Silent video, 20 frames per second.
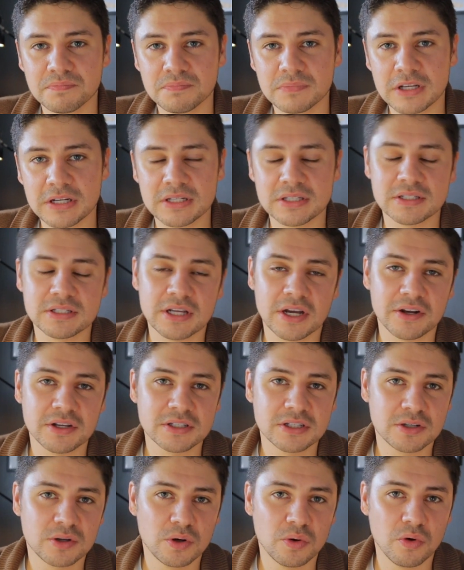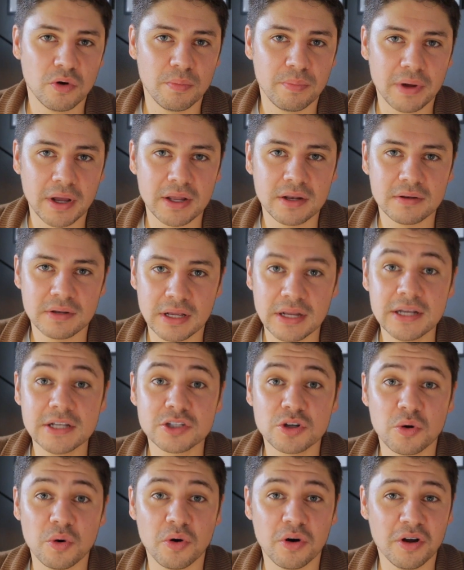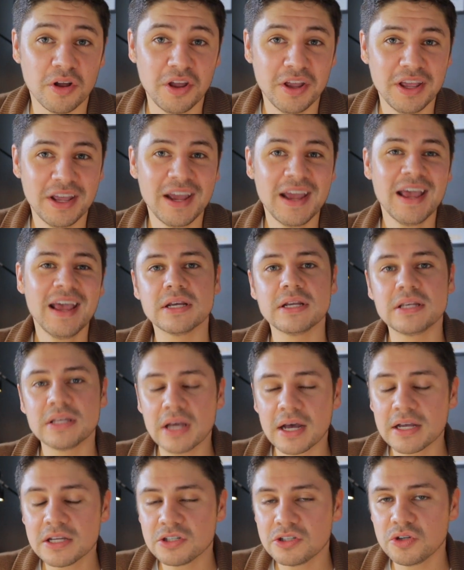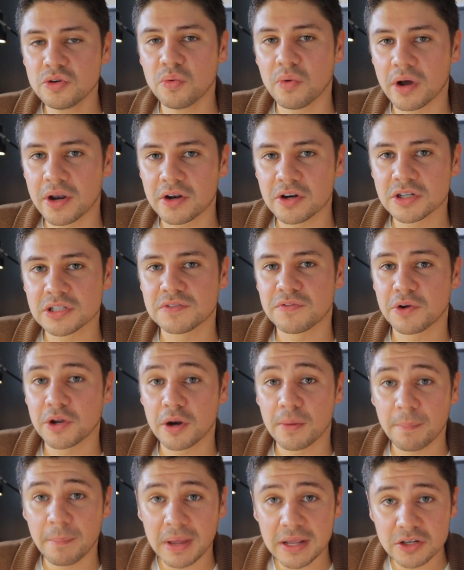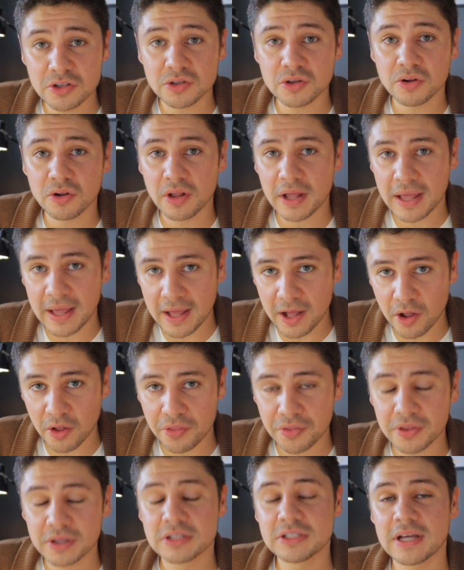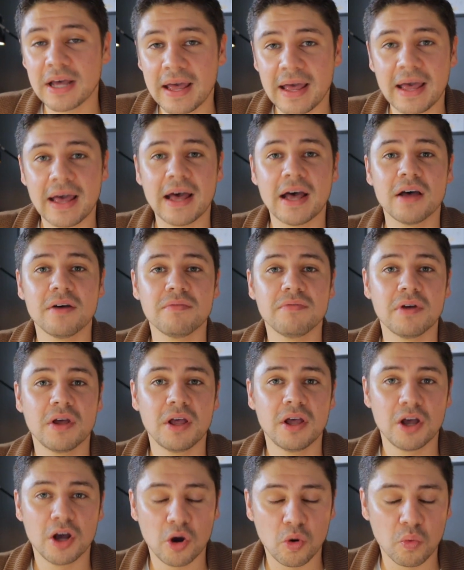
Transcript: That doesn't sound as cool, but it is cool. It does do wonders for your mental health to have a